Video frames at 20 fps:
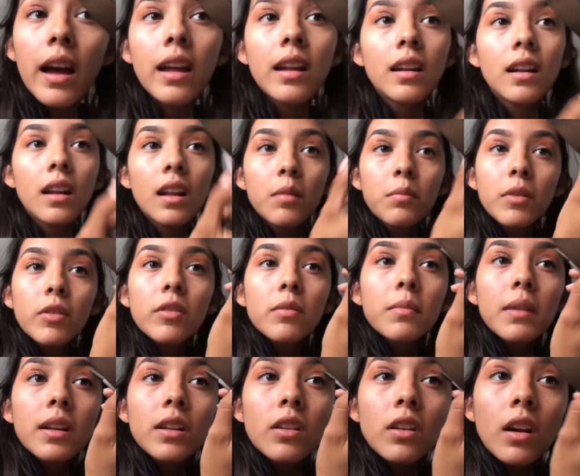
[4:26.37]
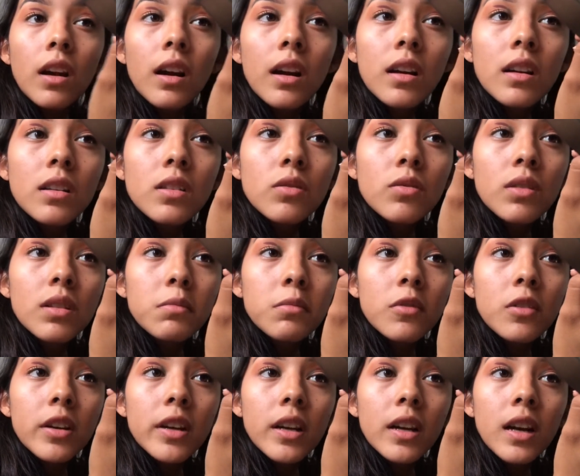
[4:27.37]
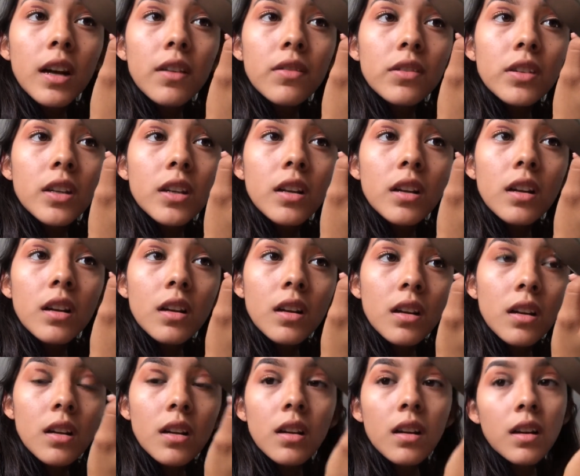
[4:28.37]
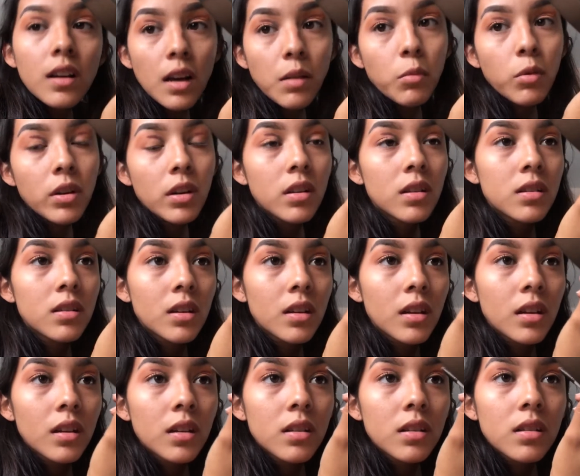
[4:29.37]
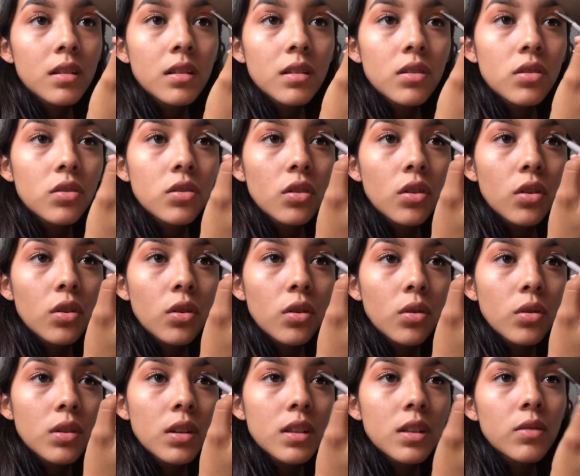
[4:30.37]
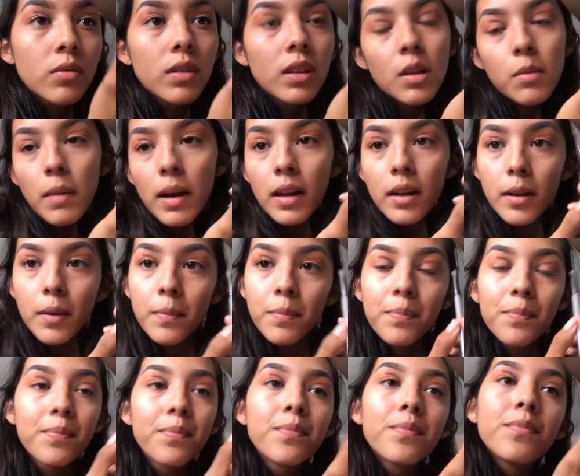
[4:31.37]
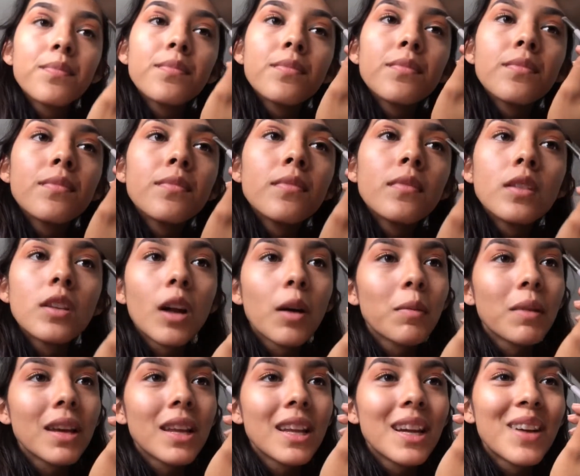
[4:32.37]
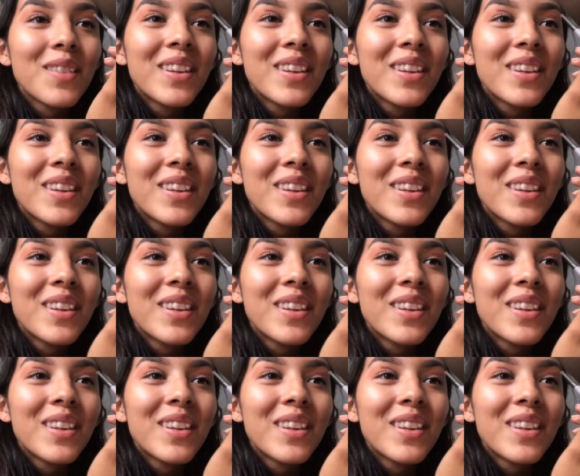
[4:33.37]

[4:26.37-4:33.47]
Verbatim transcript: and let me remind you guys where I'm going after. I'm going to the circus, so it doesn't really matter. No, I'm kidding,